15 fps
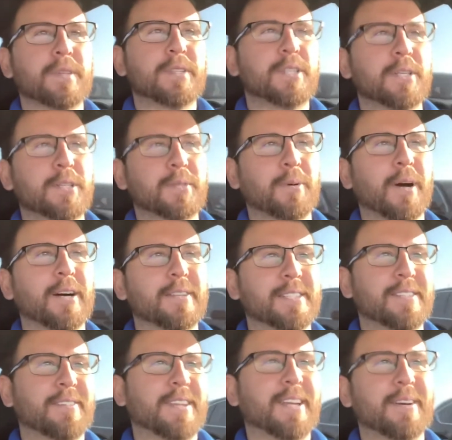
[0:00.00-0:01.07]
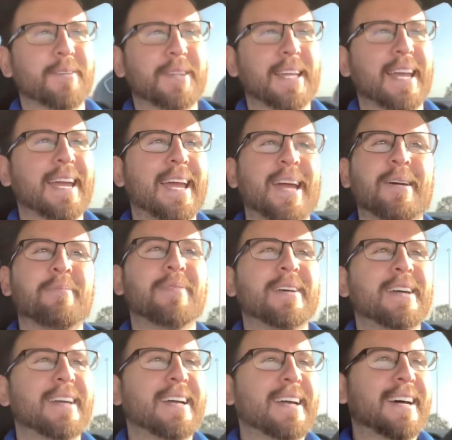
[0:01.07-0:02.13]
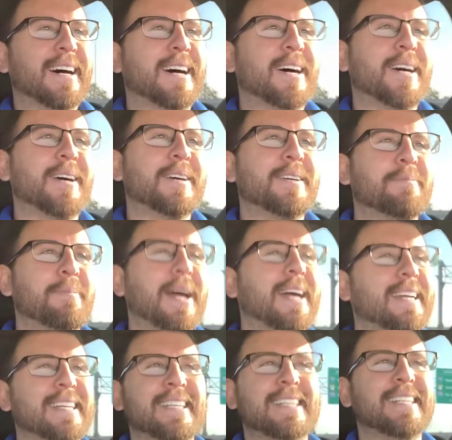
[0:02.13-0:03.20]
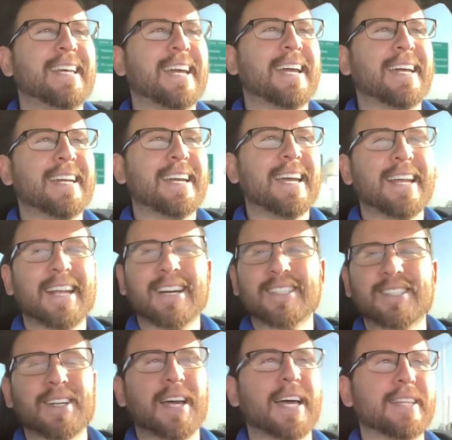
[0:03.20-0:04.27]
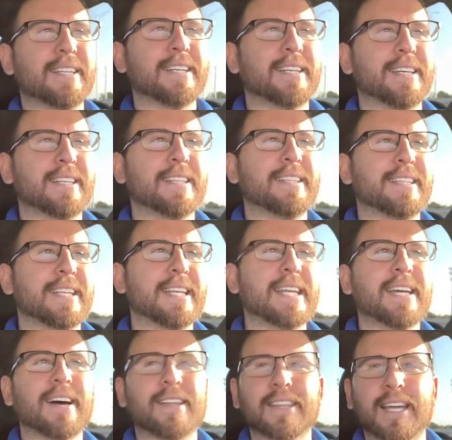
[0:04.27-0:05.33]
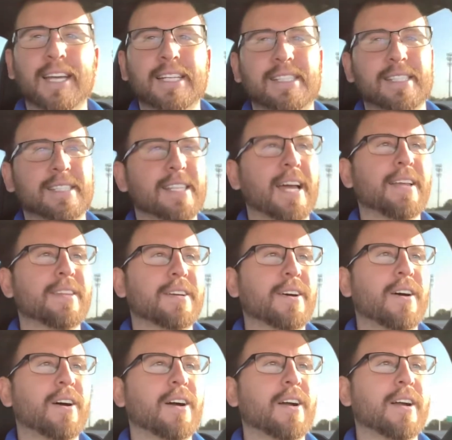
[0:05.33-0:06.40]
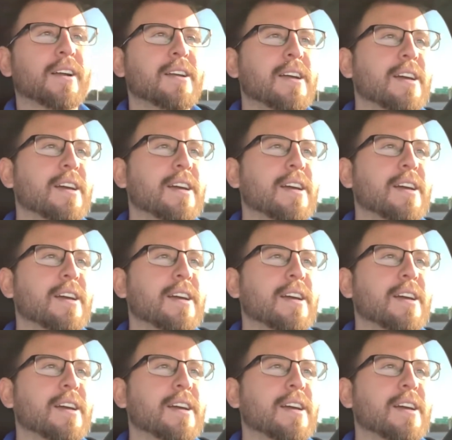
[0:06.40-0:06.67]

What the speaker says: Two 12s over there with the amp. Back in the day. And I also had the neon lights inside the car.